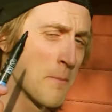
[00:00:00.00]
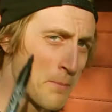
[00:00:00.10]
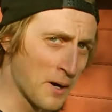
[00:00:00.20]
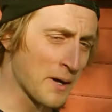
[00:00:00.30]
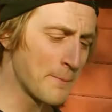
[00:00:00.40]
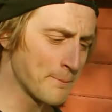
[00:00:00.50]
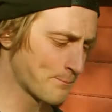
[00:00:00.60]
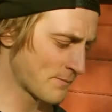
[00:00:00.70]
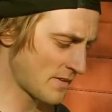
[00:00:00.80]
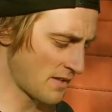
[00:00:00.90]
But
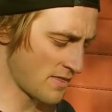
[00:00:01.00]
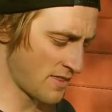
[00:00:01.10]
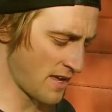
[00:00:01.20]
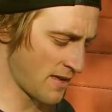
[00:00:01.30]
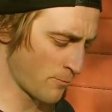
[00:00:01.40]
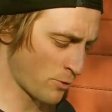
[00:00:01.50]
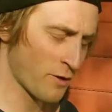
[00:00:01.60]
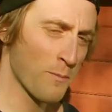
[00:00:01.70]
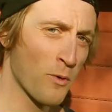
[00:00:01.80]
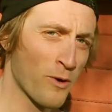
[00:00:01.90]
they
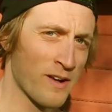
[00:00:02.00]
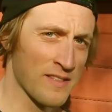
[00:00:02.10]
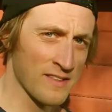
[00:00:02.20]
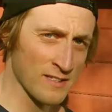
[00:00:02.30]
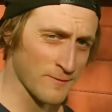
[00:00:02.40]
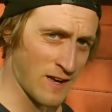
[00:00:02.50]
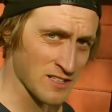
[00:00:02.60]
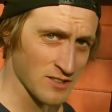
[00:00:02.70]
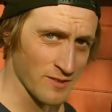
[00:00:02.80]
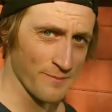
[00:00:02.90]
work more in this
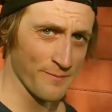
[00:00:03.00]
fashion.